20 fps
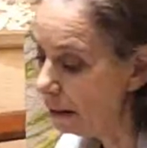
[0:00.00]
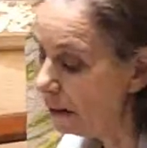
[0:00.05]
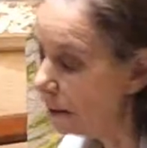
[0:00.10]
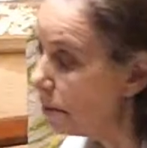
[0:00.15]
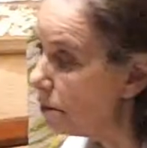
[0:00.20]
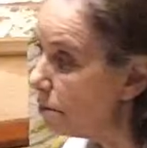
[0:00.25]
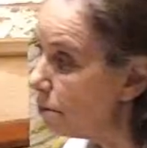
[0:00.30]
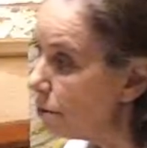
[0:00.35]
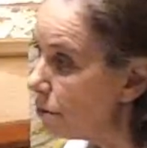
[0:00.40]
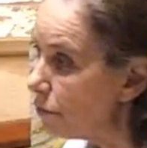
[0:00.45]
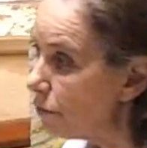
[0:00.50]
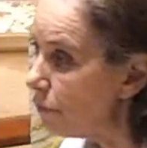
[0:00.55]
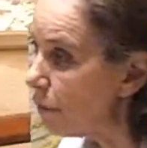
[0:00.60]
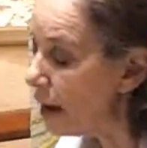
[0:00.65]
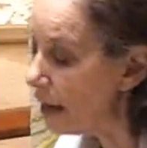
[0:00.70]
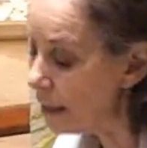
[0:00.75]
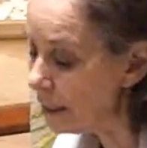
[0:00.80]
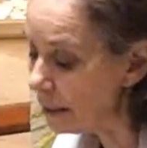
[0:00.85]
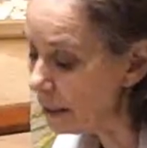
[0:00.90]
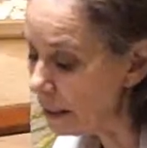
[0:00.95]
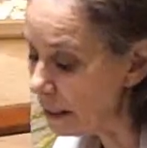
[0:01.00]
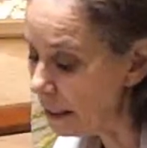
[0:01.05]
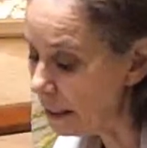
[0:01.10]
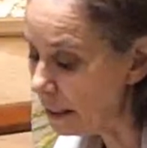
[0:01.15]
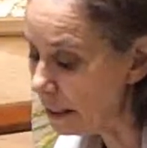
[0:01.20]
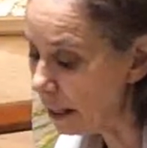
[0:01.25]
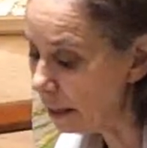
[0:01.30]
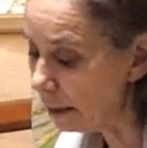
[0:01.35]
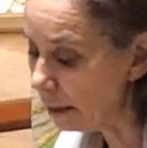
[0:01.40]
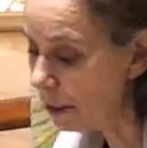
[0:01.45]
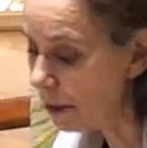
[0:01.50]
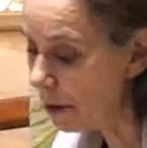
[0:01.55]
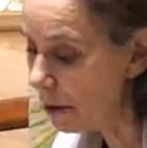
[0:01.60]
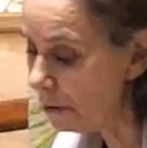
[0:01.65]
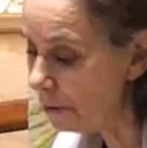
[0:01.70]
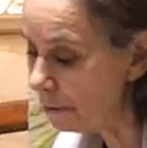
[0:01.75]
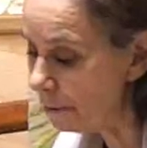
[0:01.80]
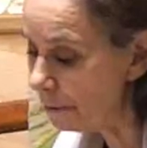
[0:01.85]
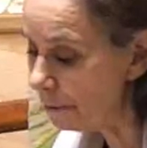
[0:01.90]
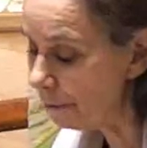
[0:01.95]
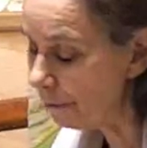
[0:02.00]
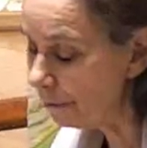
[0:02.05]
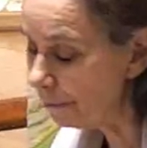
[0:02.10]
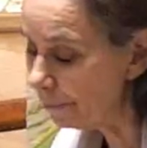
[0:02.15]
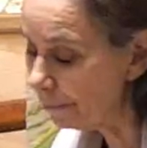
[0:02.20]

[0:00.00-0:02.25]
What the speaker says: and whose fate is unknown.